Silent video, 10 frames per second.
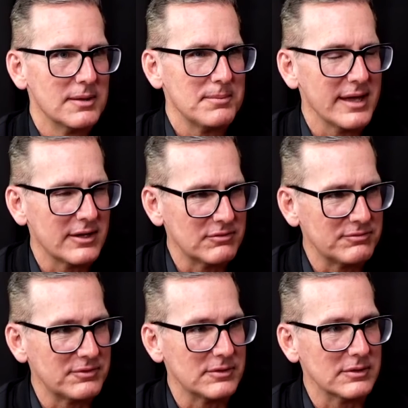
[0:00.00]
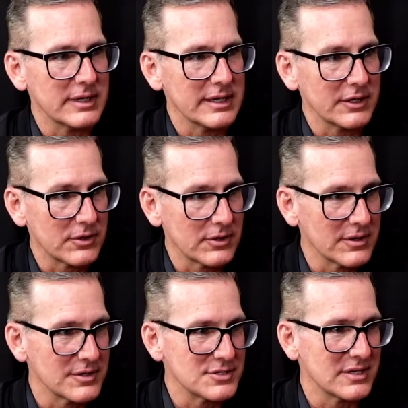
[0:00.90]
be helpful and
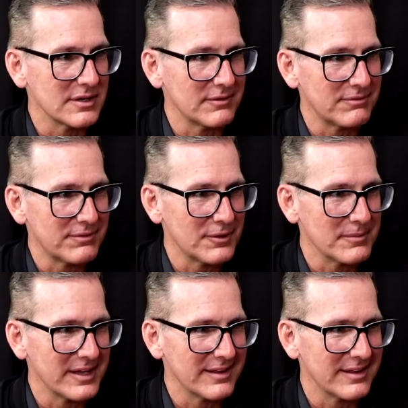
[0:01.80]
encouraging and affirming.